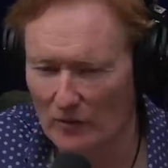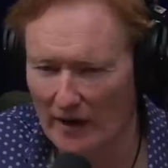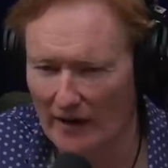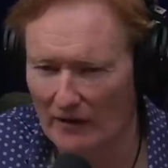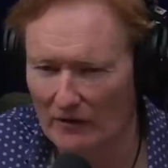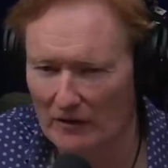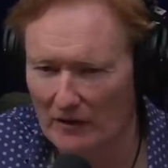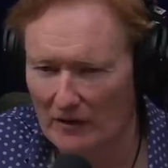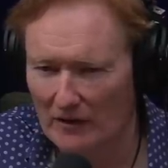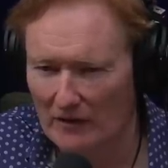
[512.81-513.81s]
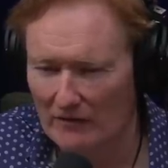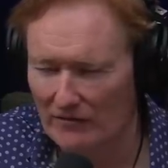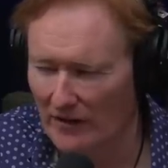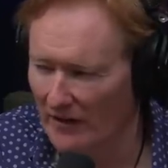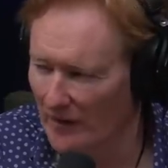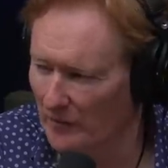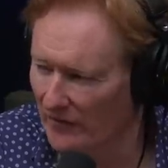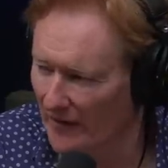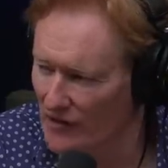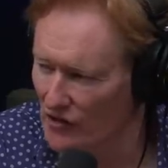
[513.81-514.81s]
Wow. Very
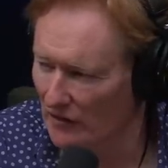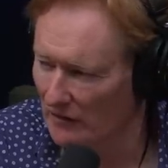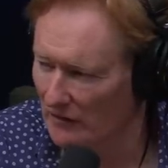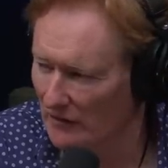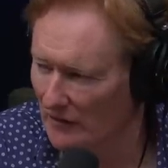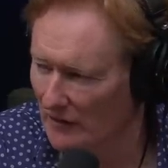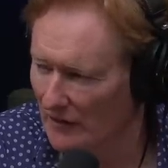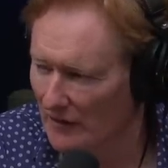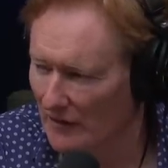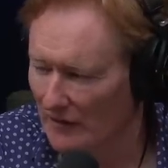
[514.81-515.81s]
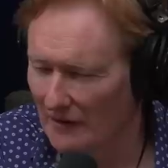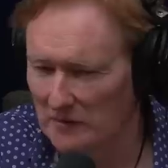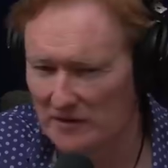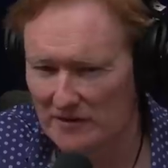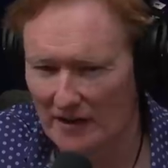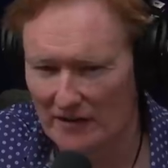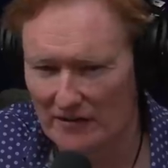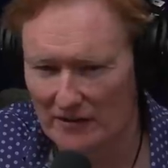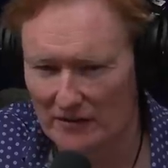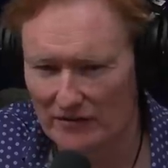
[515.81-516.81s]
unprofessional. that was a
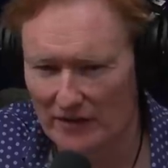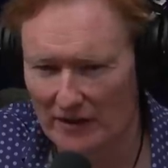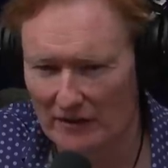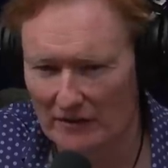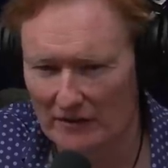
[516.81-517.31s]
test, and you failed.